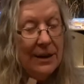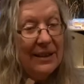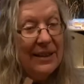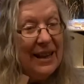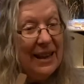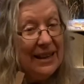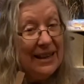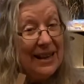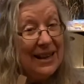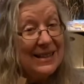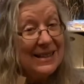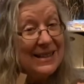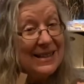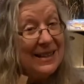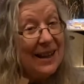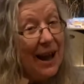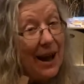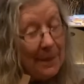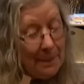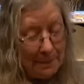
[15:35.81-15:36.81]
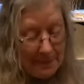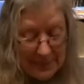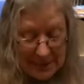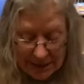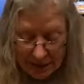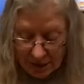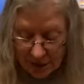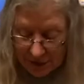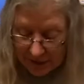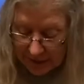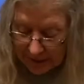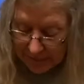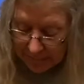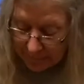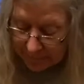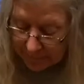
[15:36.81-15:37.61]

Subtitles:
that has not been cut.